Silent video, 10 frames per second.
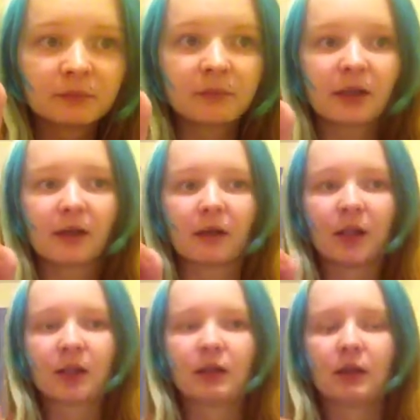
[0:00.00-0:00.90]
Yeah,
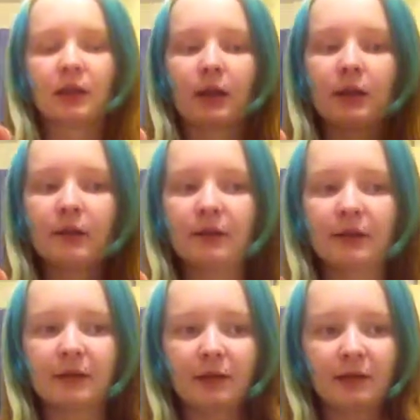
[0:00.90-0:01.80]
I used
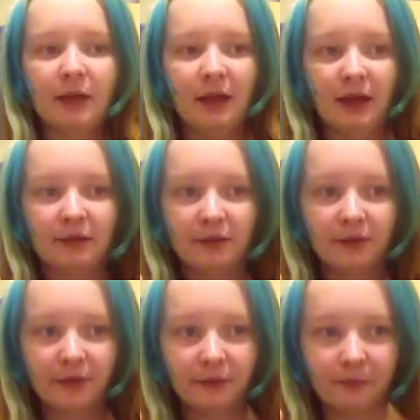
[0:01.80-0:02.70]
this on the
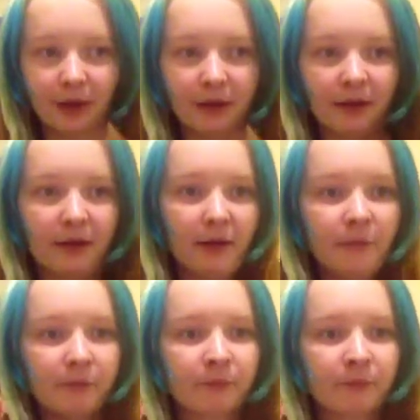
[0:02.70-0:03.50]
ends of my hair.